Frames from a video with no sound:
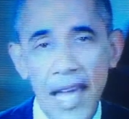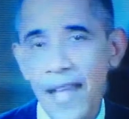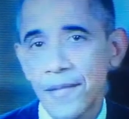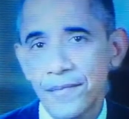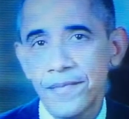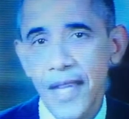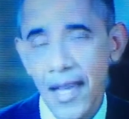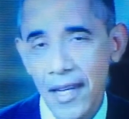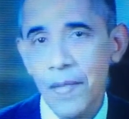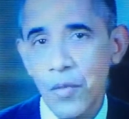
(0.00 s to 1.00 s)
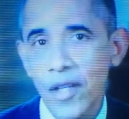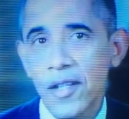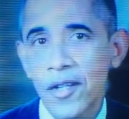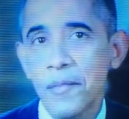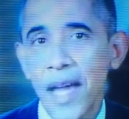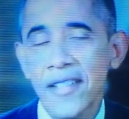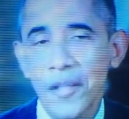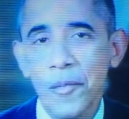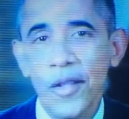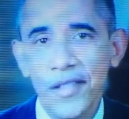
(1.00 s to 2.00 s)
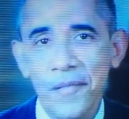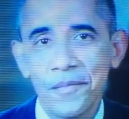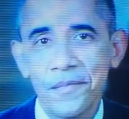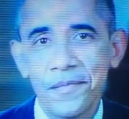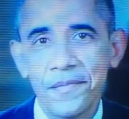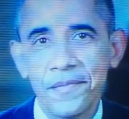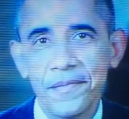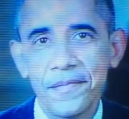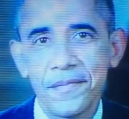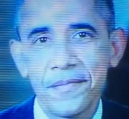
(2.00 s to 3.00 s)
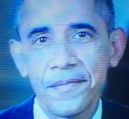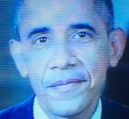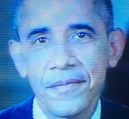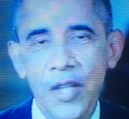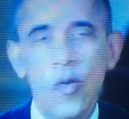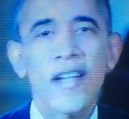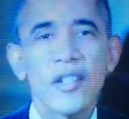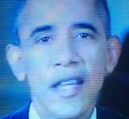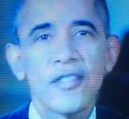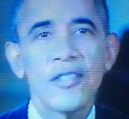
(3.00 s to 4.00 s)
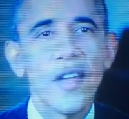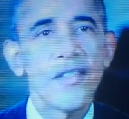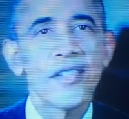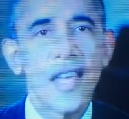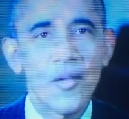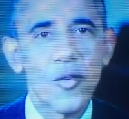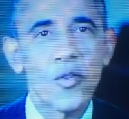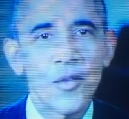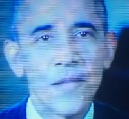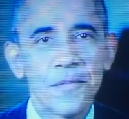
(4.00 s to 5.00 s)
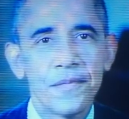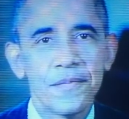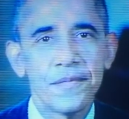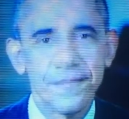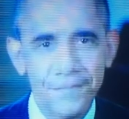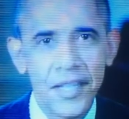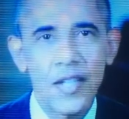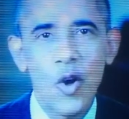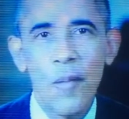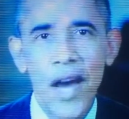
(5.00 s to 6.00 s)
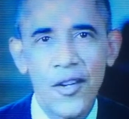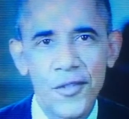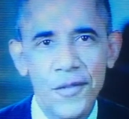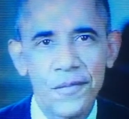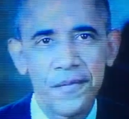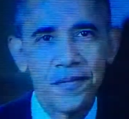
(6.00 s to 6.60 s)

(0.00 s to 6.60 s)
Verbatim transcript: That and a pretty good basketball team. Congratulations on this anniversary. And go Miners.